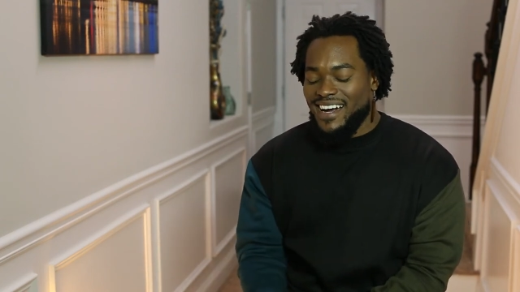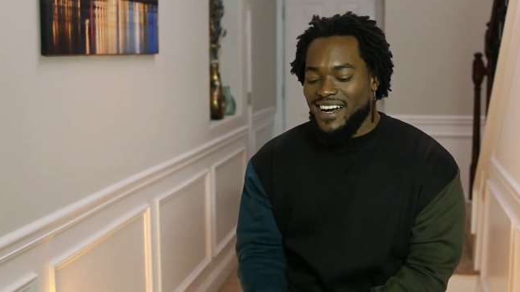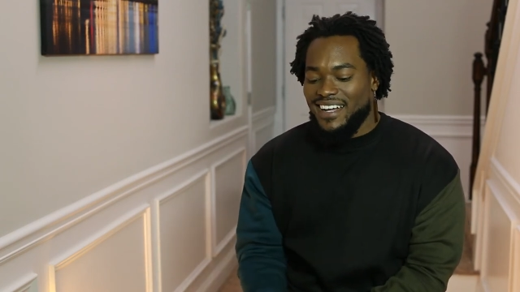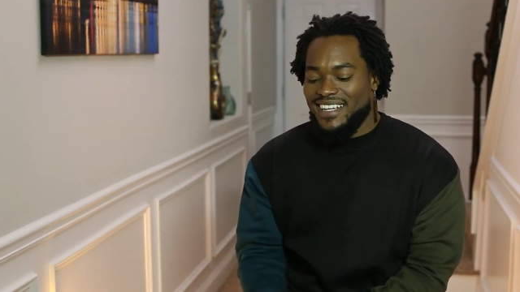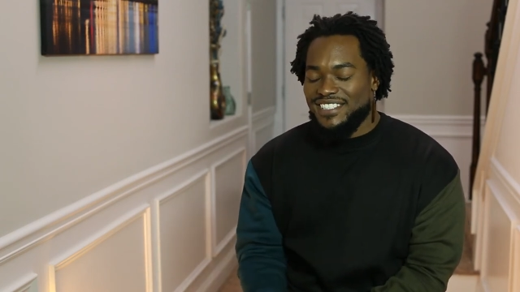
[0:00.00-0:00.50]

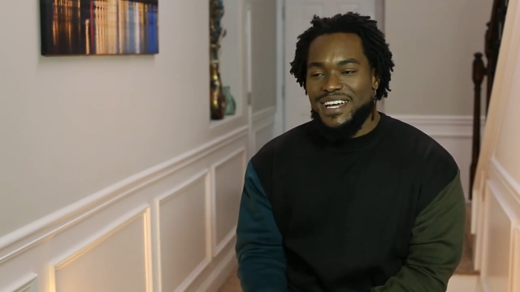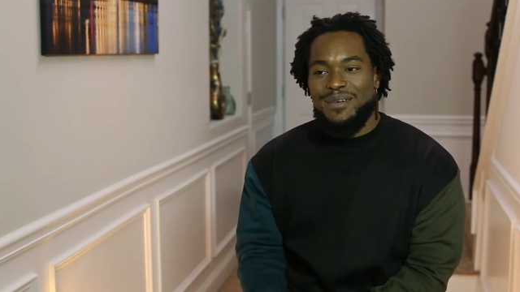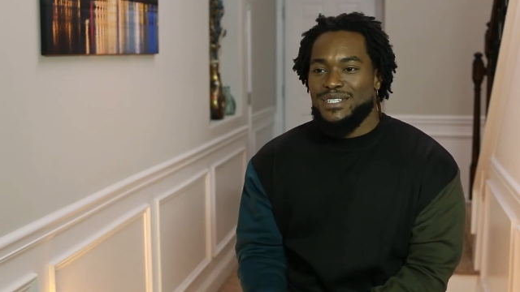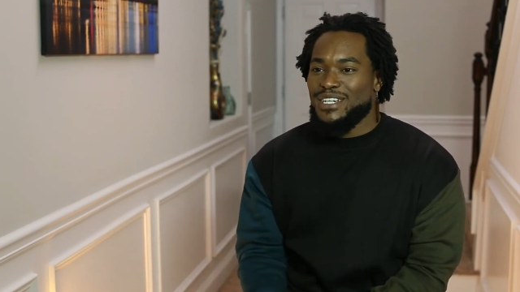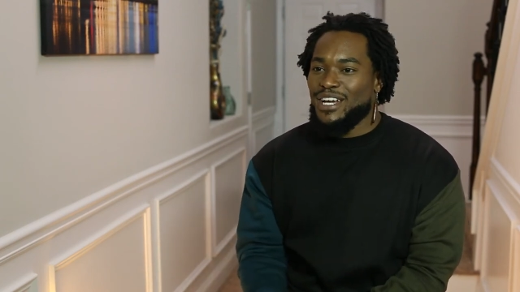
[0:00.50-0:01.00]
that she
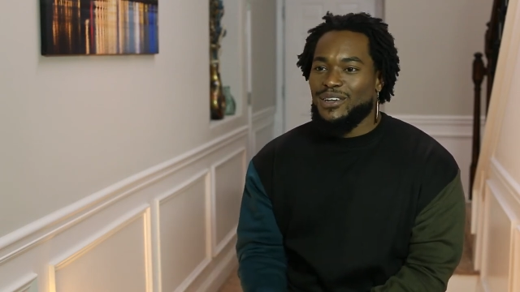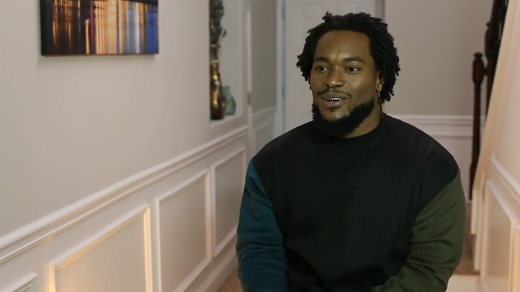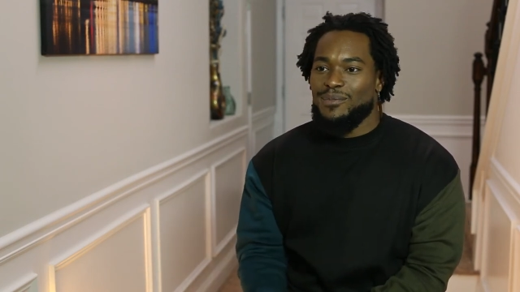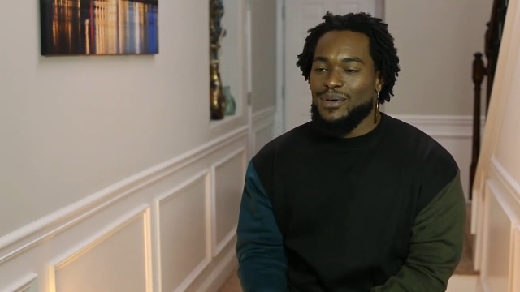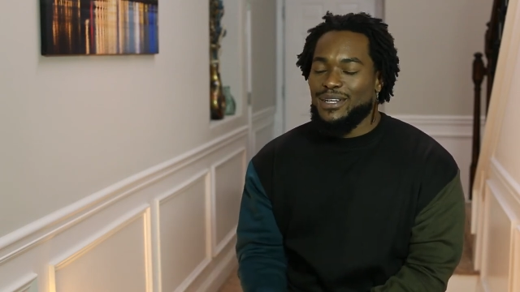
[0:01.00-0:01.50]
had me checking
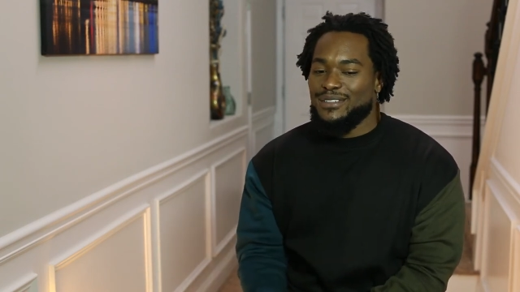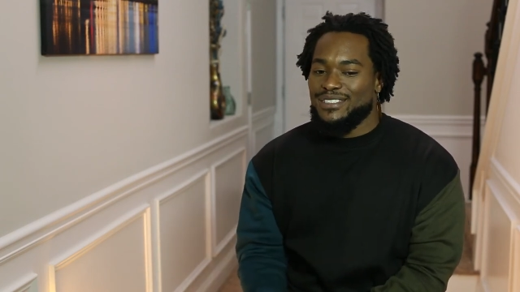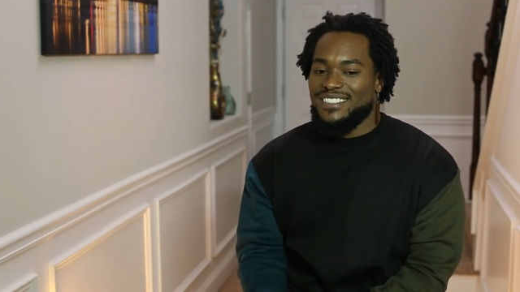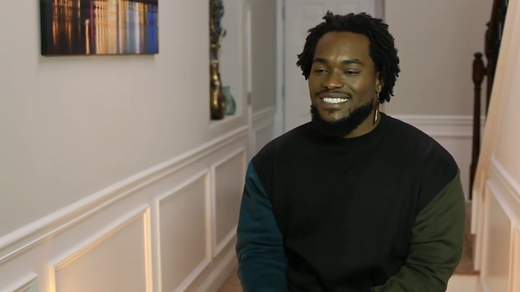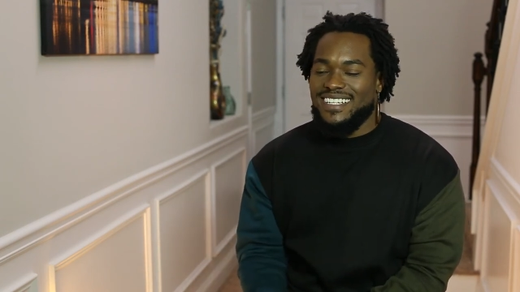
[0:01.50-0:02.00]
on, but it
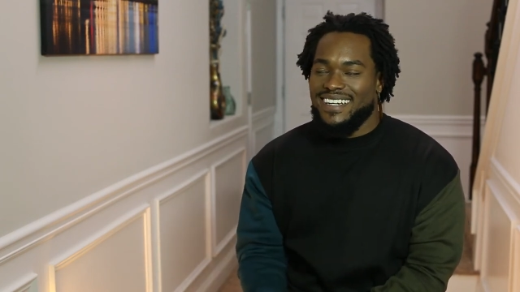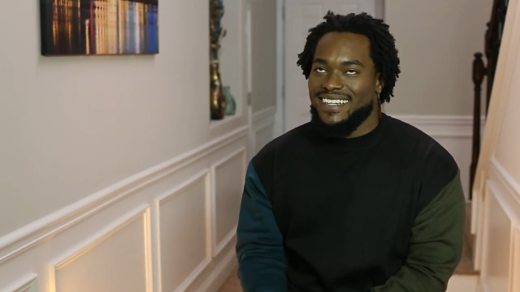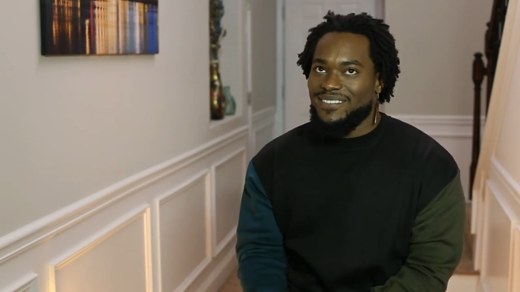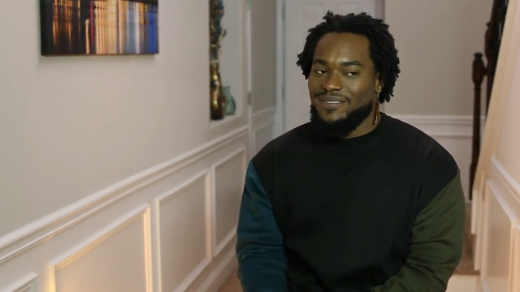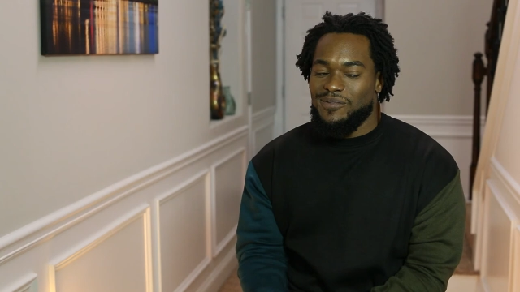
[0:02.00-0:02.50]
was just like,
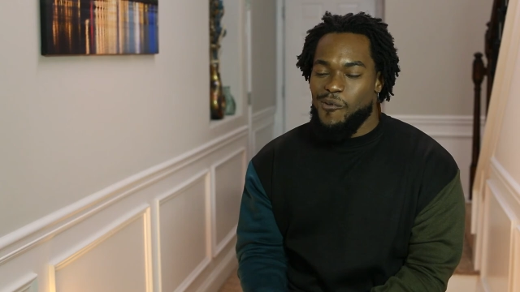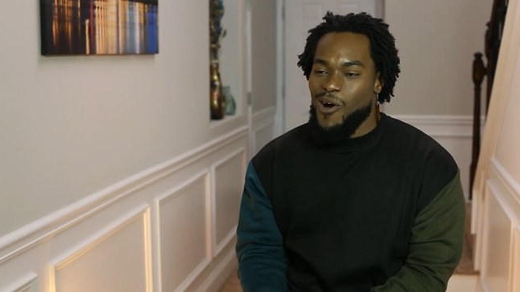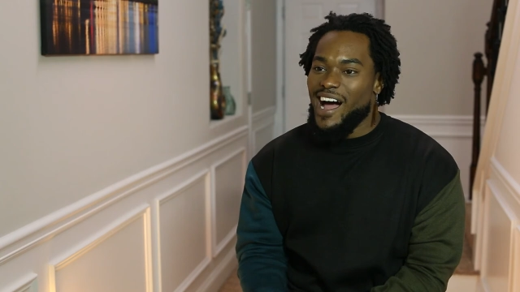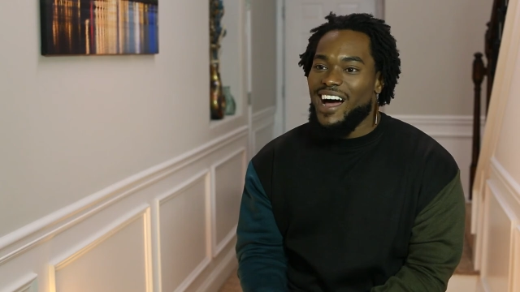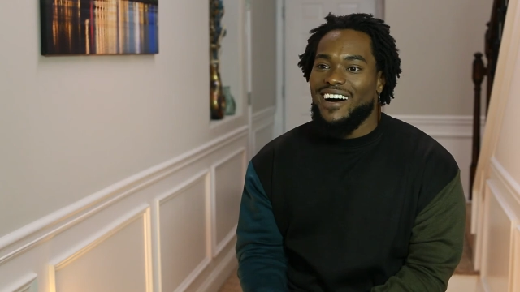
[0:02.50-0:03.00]

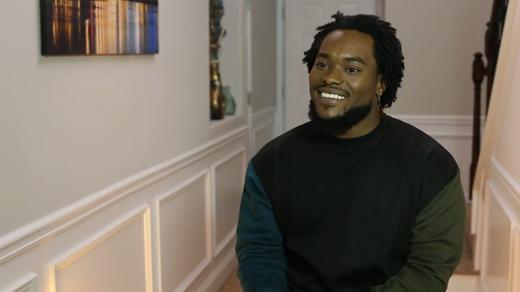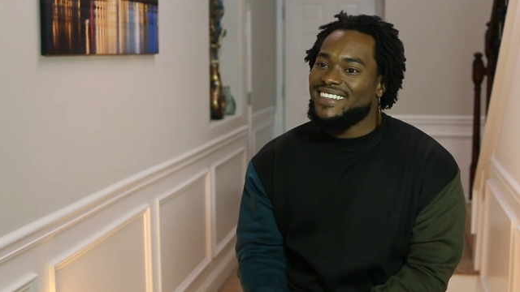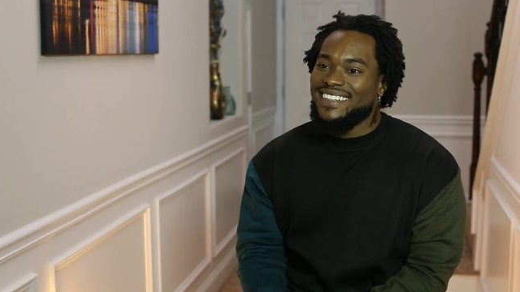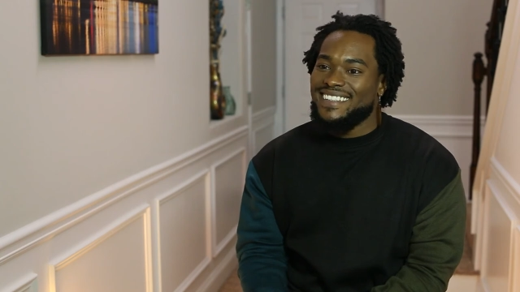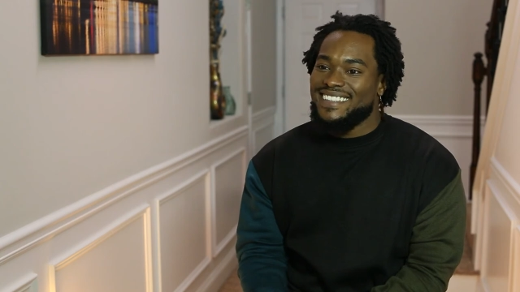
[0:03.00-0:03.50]
wow,
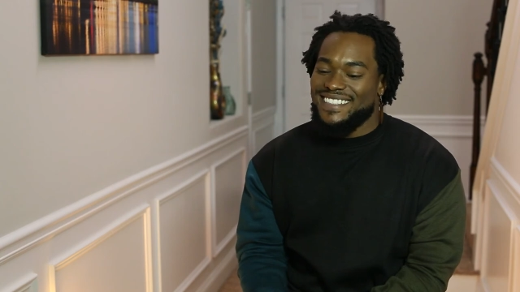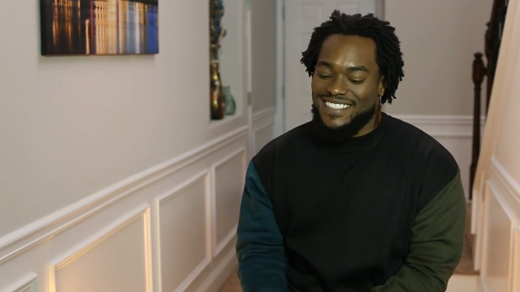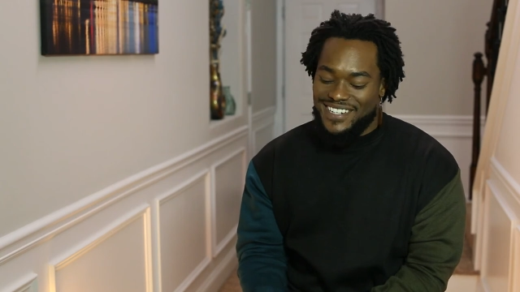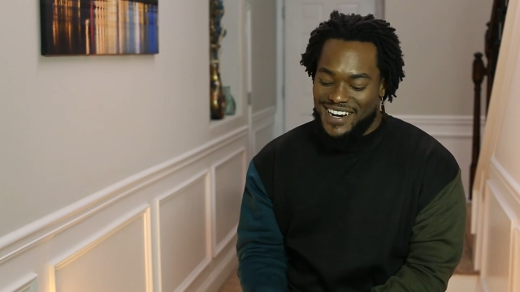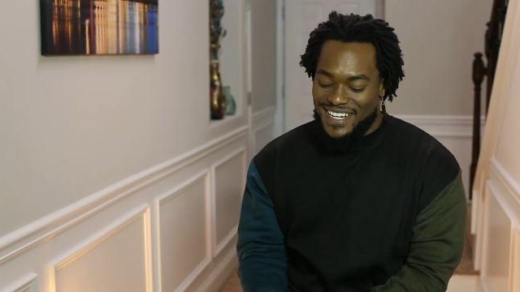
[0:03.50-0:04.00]

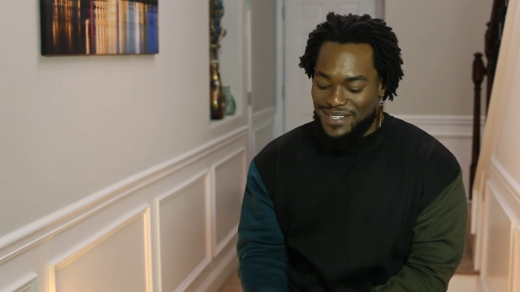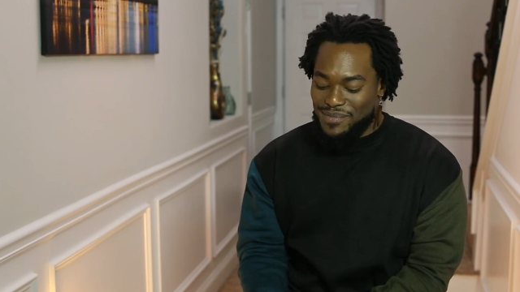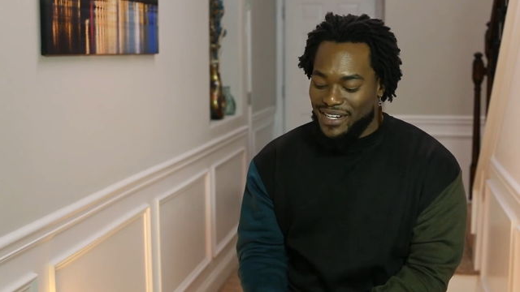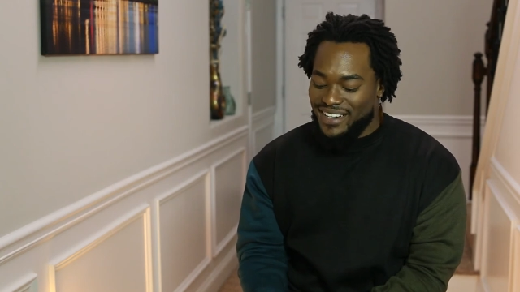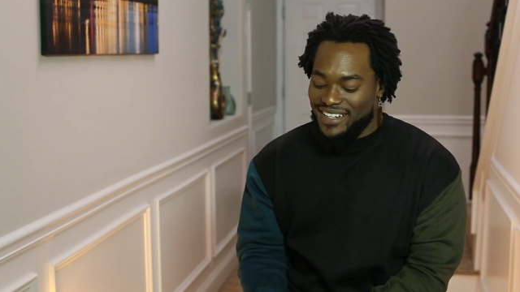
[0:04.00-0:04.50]
that's crazy.
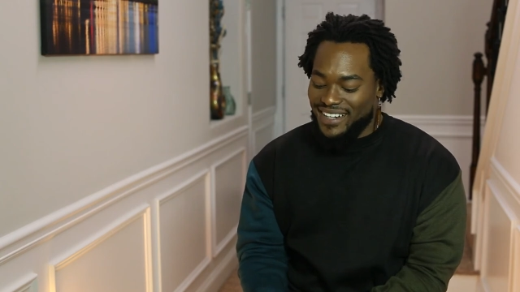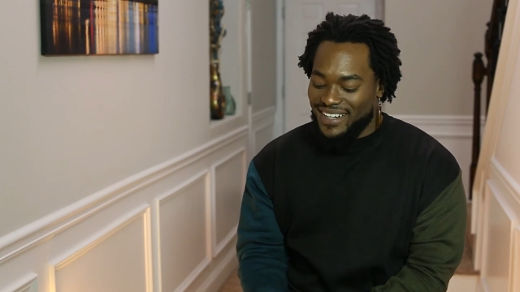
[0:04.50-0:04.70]
But